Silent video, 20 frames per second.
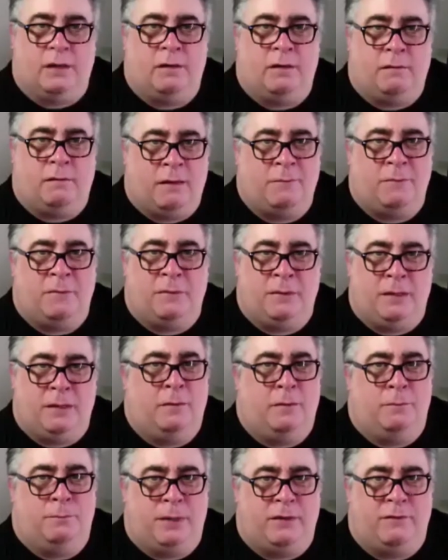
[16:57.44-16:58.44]
I'm
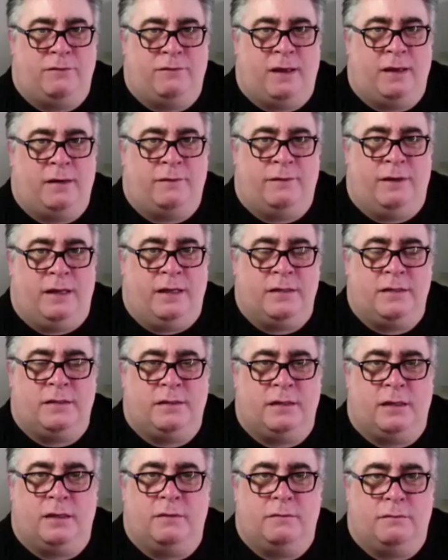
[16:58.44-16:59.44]
a big fan of his,
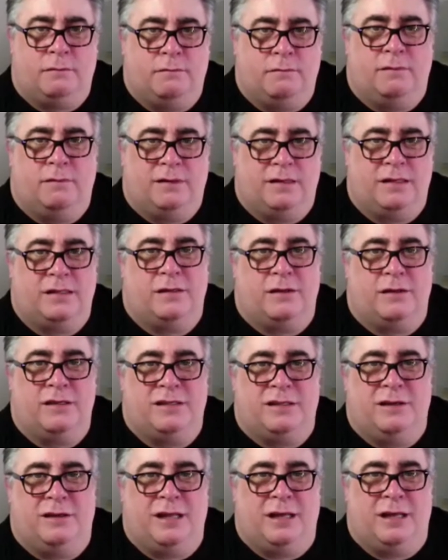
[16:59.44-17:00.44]
so it's
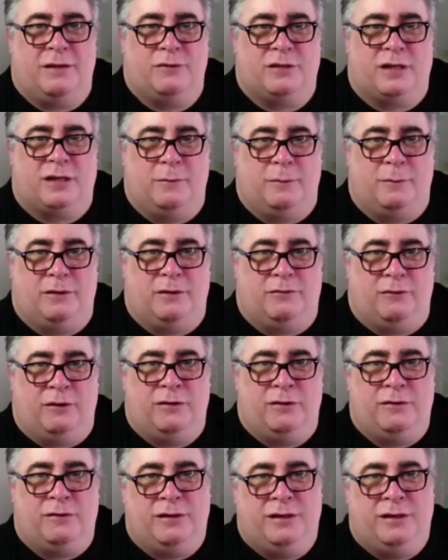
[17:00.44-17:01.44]
nice to know that was coming through.